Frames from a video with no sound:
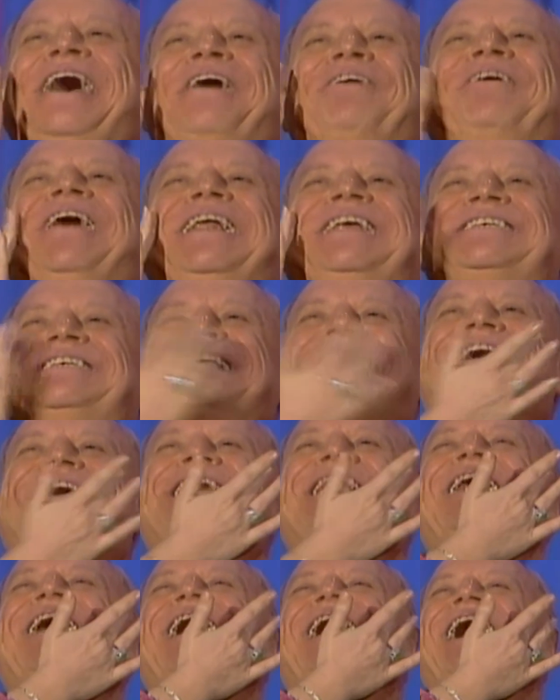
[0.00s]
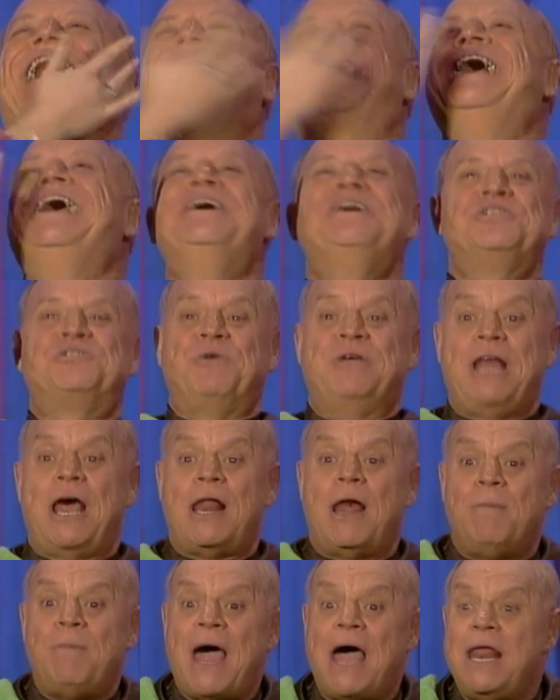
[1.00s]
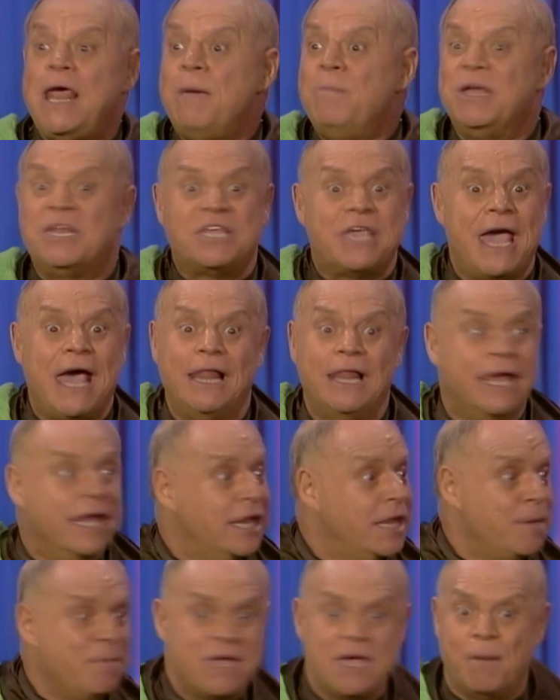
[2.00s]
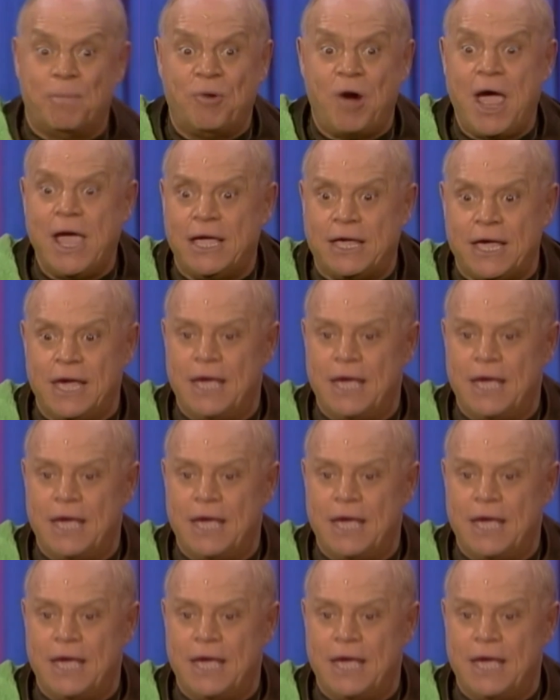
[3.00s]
Wait a second. Sweetheart, I'm not Emmett Kelly. Give me a break.